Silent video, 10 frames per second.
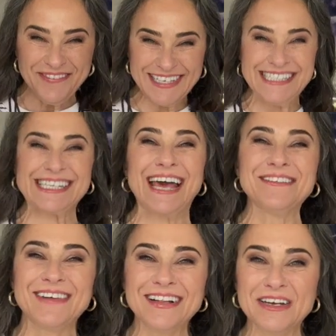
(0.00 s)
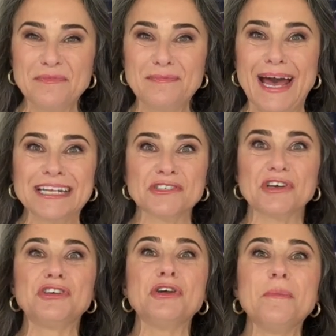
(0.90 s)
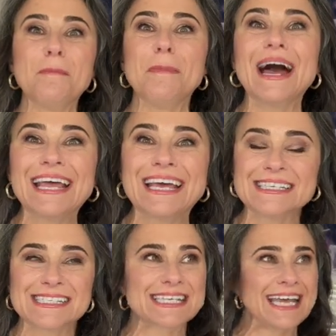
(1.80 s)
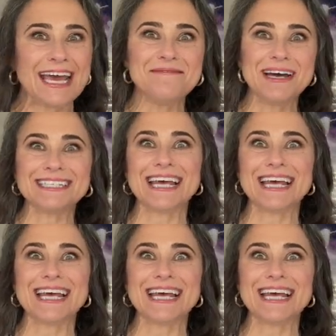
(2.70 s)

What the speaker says: friends, and welcome back to a humongous Kmart